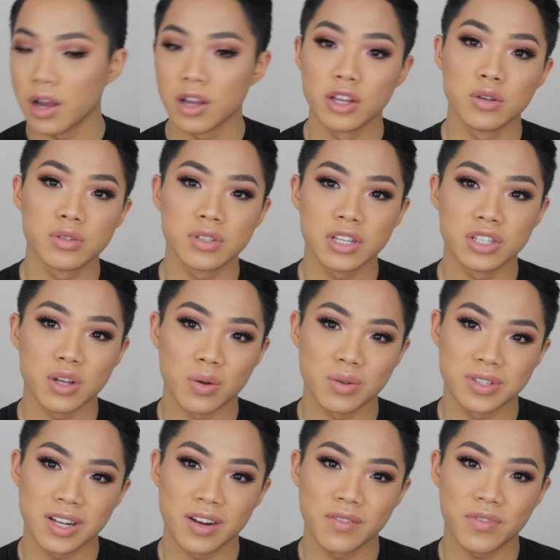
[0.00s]
I usually
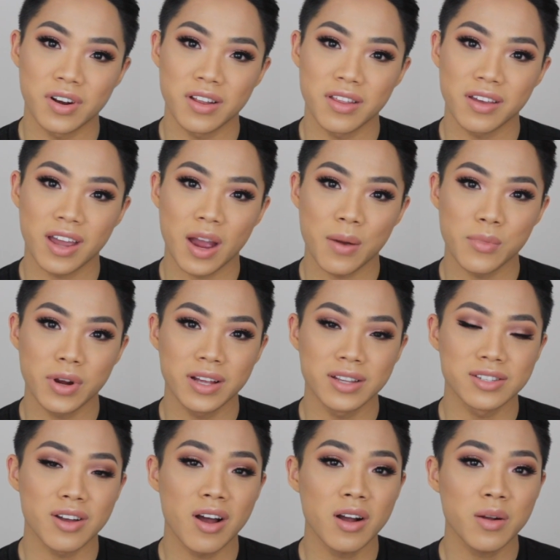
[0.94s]
don't sit in front of the camera
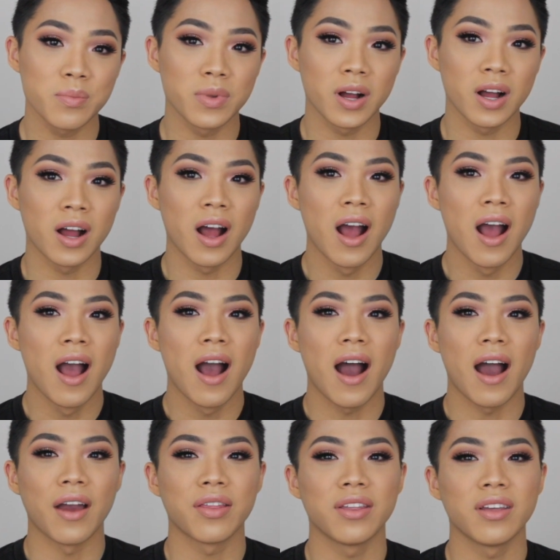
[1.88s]
and talk, but
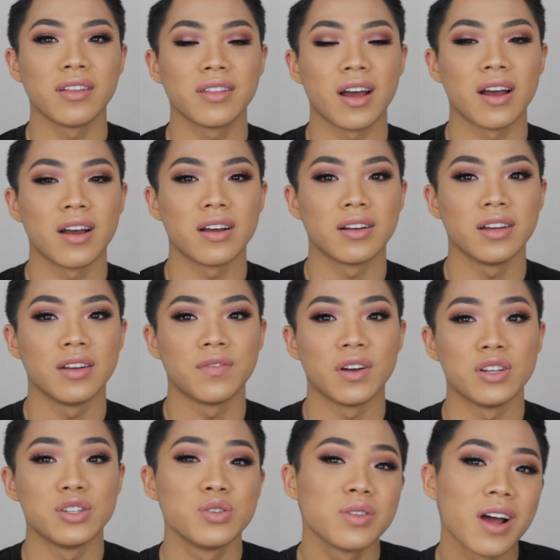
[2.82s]
I think that if
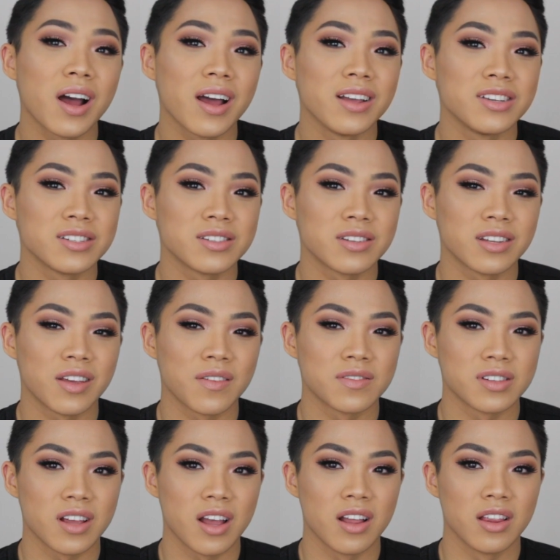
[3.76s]
I do that, it just
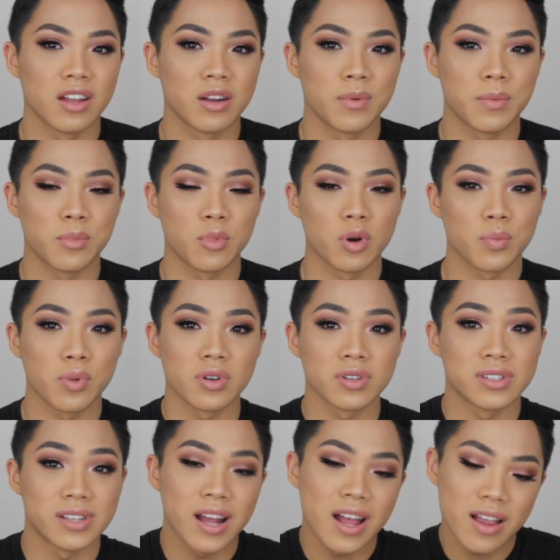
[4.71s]
gives it a little bit more
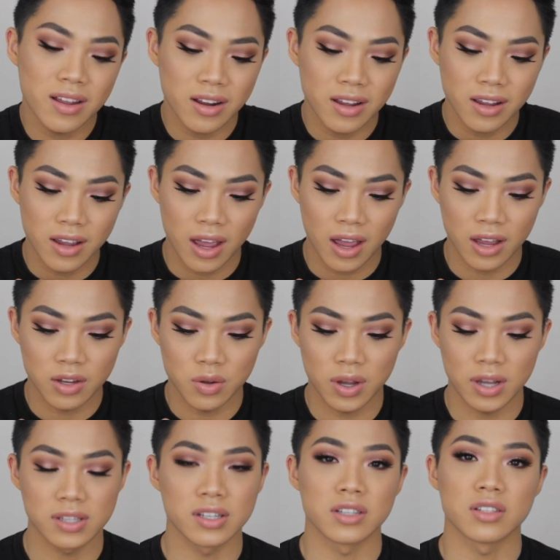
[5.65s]
personality and you
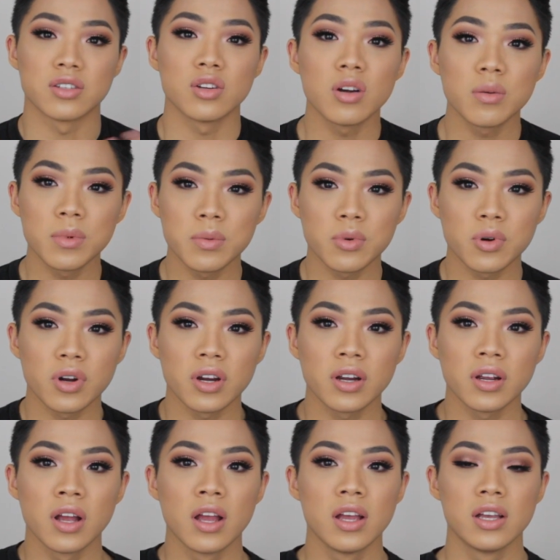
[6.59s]
guys get to know me more.